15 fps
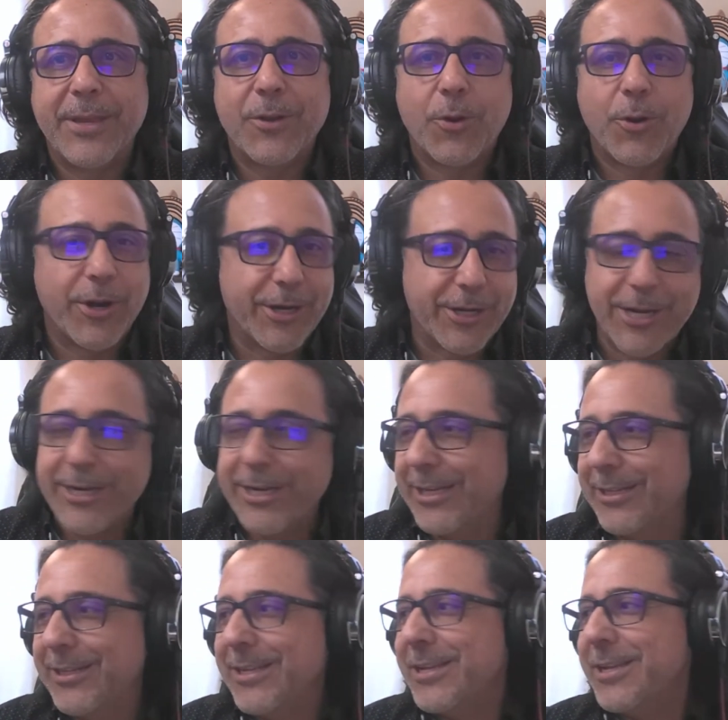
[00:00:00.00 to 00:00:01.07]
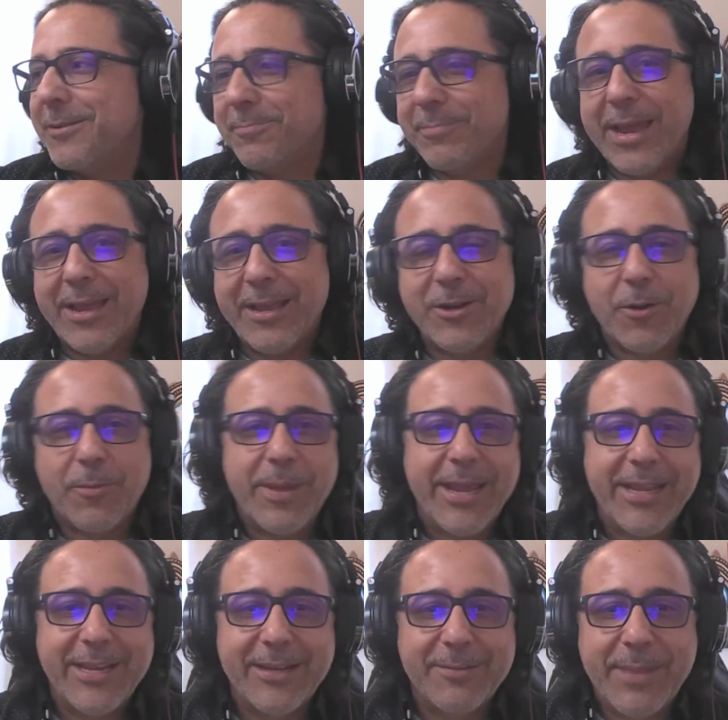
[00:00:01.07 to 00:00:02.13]
or a gunny
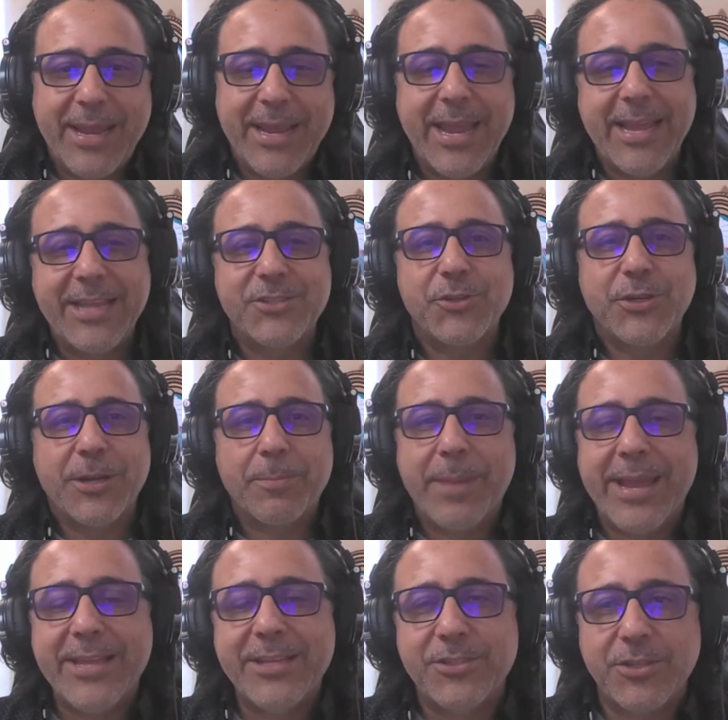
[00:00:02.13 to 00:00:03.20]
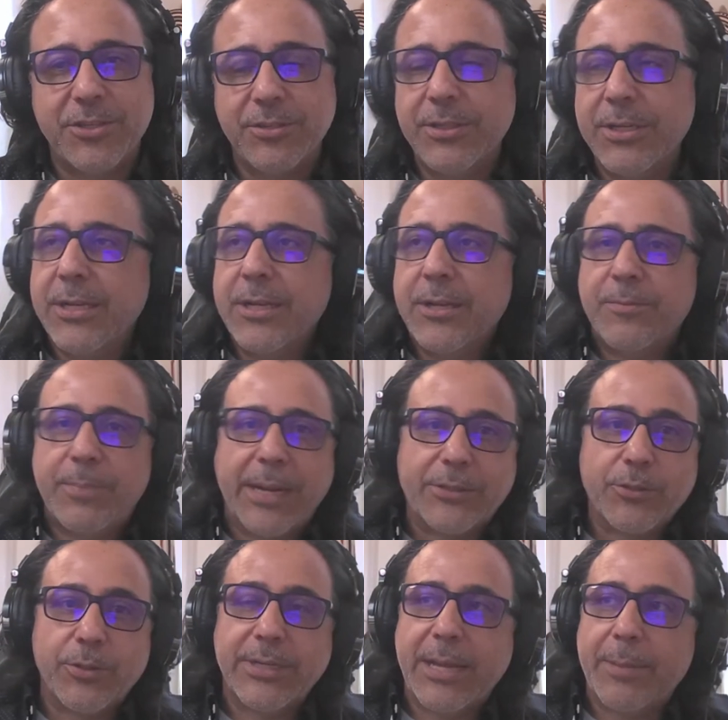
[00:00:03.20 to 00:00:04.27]
may haze you and amaze you by
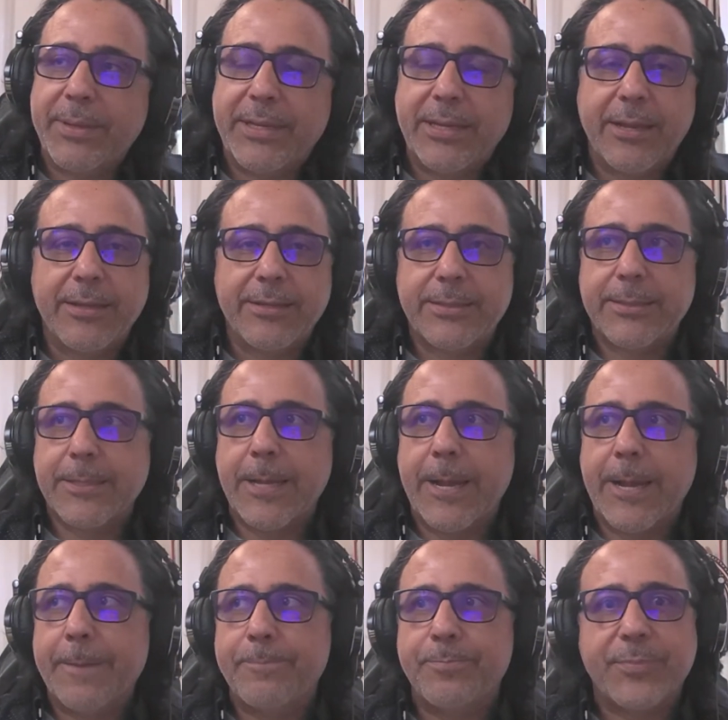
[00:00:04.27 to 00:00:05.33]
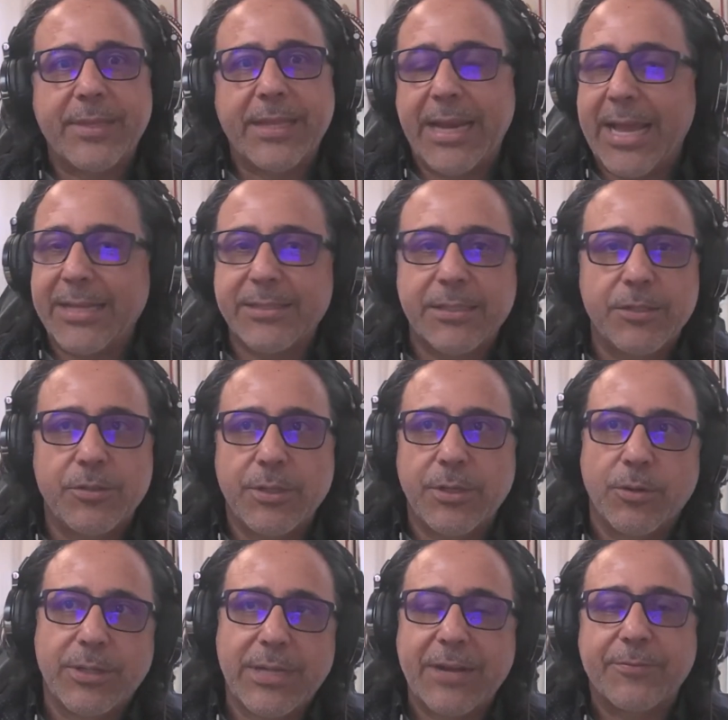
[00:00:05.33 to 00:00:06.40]
doing that, because the last thing,
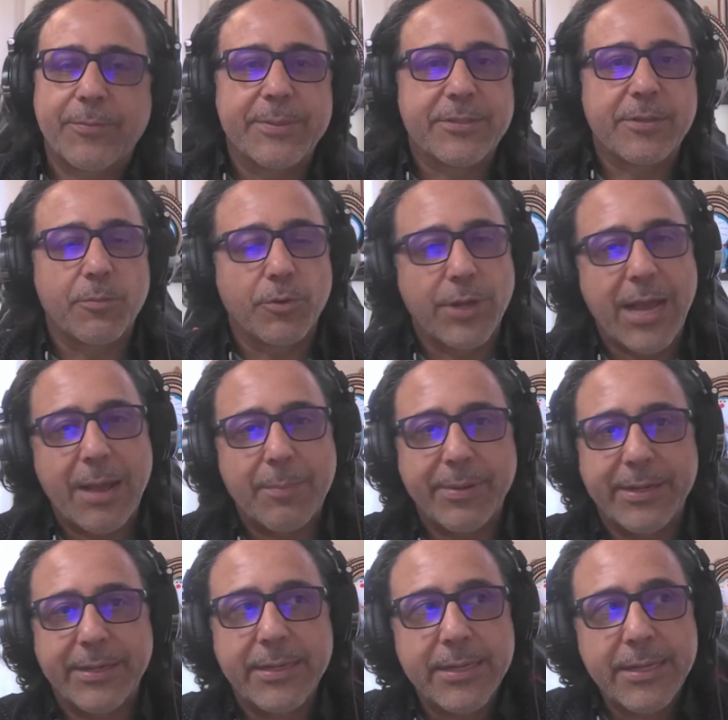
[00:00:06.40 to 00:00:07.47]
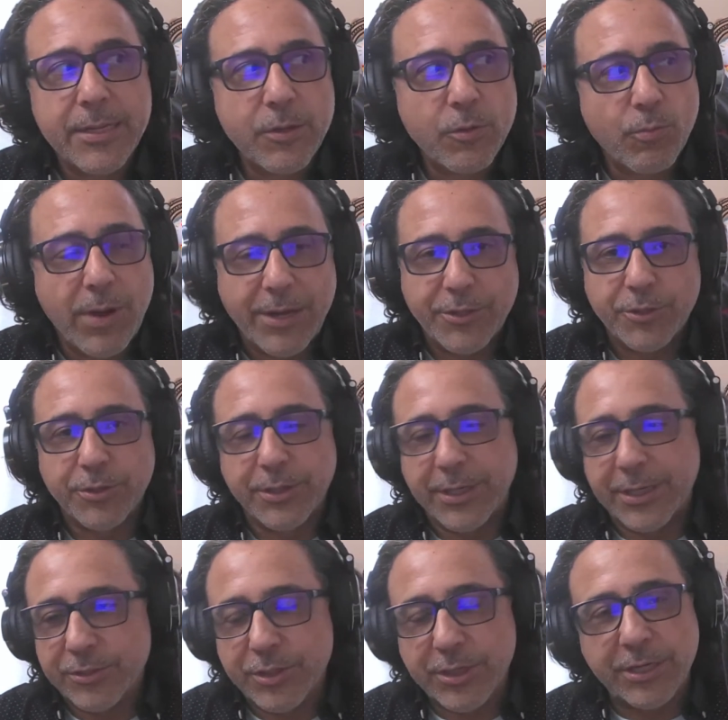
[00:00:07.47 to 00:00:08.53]
God forbid something were to happen while you're
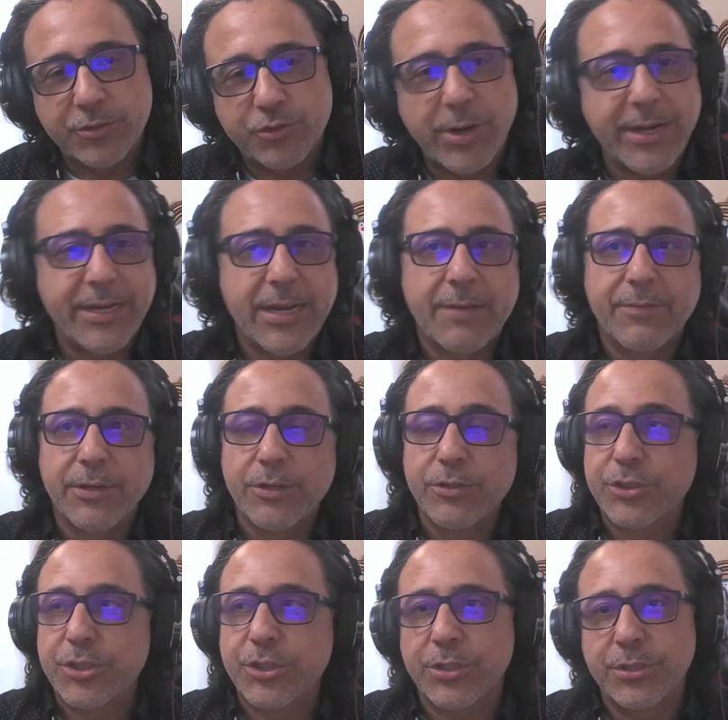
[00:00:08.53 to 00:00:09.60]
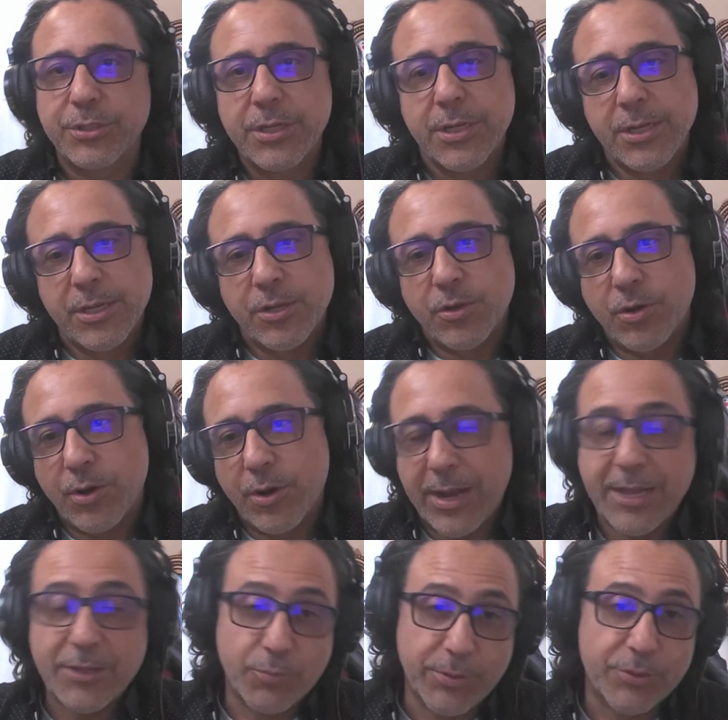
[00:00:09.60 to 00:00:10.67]
in a training evolution, or
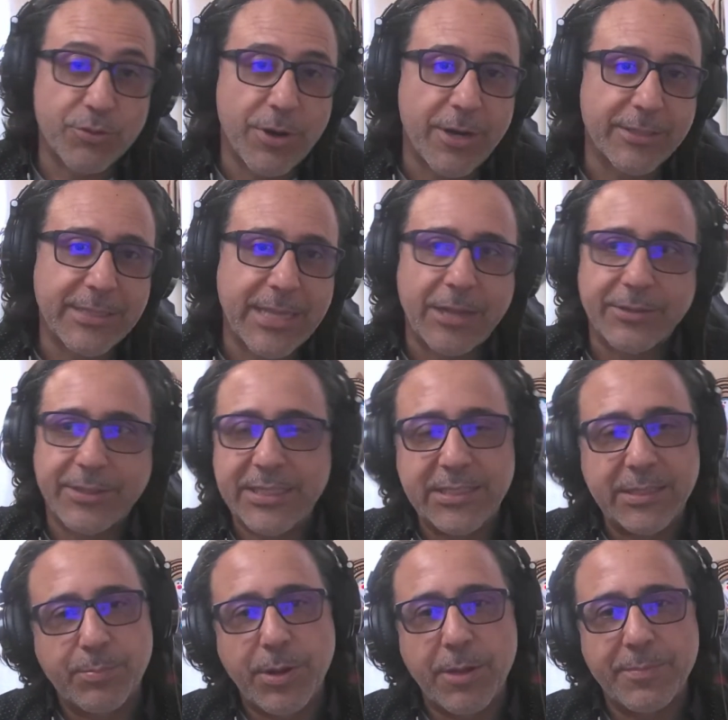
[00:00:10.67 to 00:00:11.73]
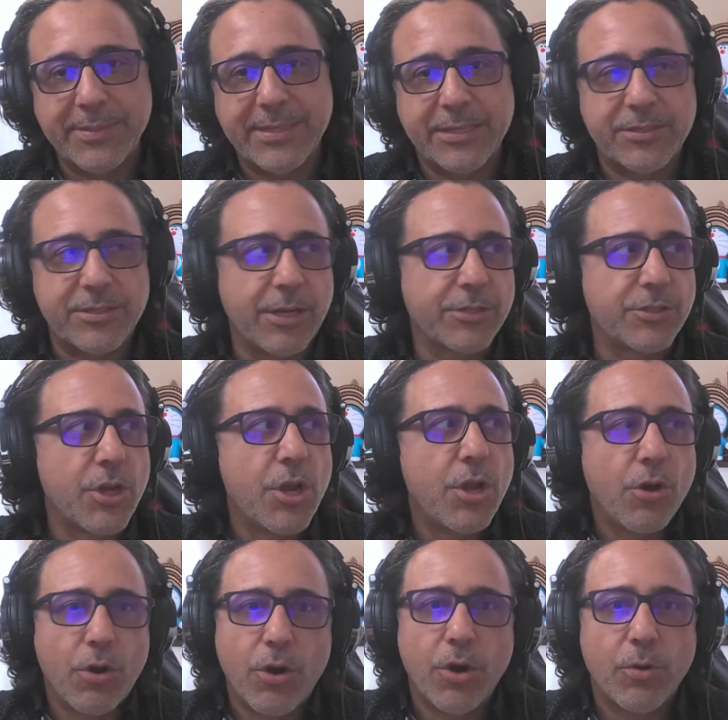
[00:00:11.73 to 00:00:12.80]
as we're drawing down these deployments and such,
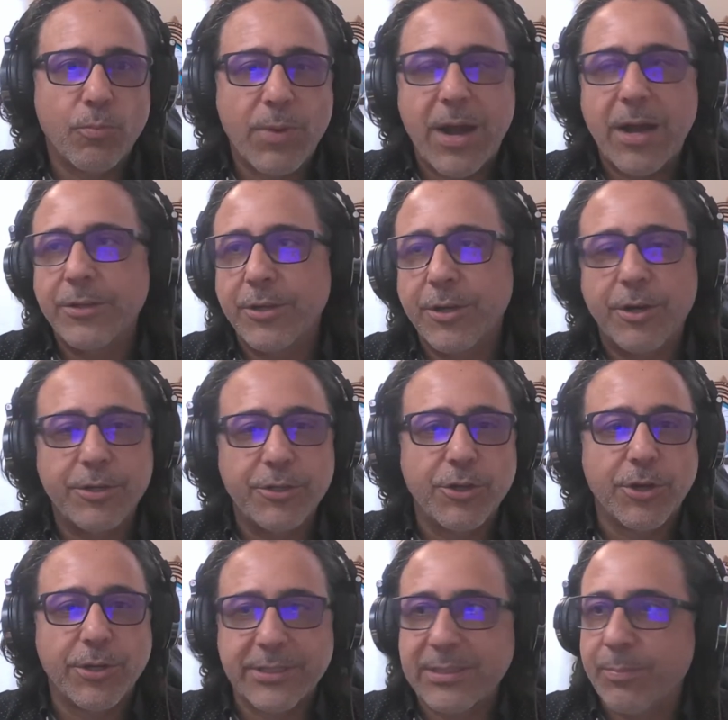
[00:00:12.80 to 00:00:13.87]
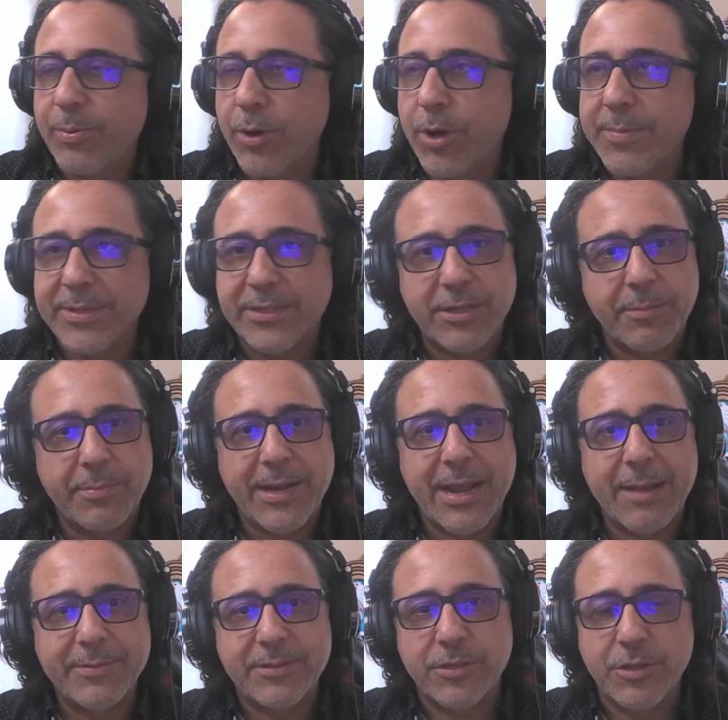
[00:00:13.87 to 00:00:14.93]
or while you're on a deployment, something
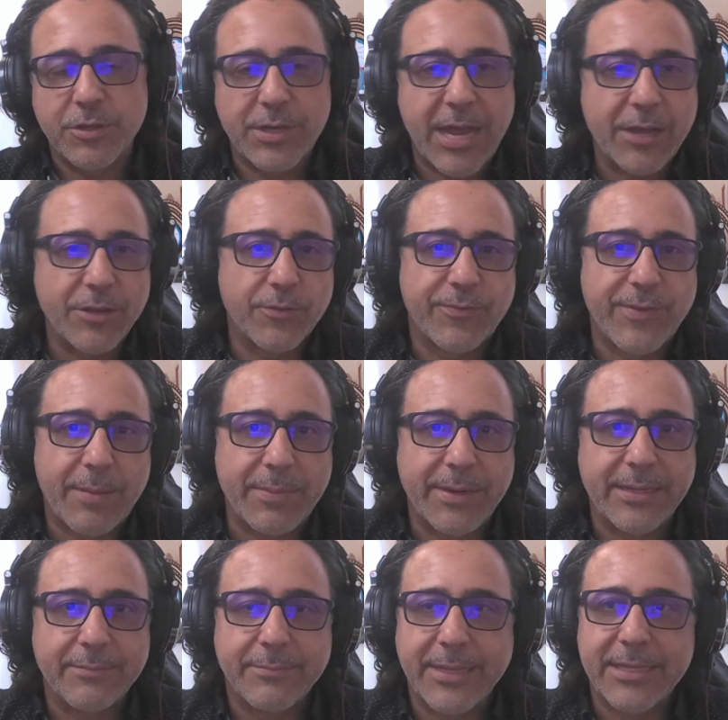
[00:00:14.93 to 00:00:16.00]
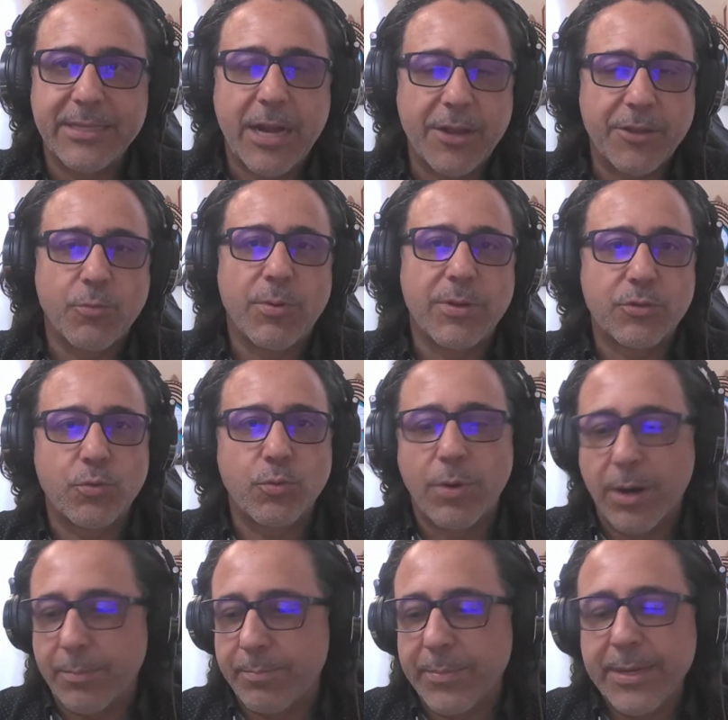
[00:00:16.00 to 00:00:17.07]
happens to you, now your family are the ones who
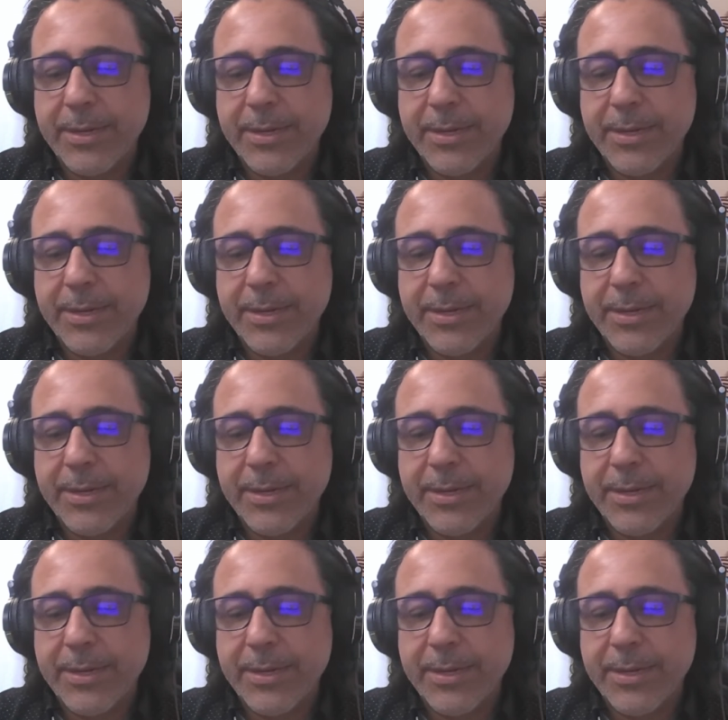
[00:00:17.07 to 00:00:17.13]
are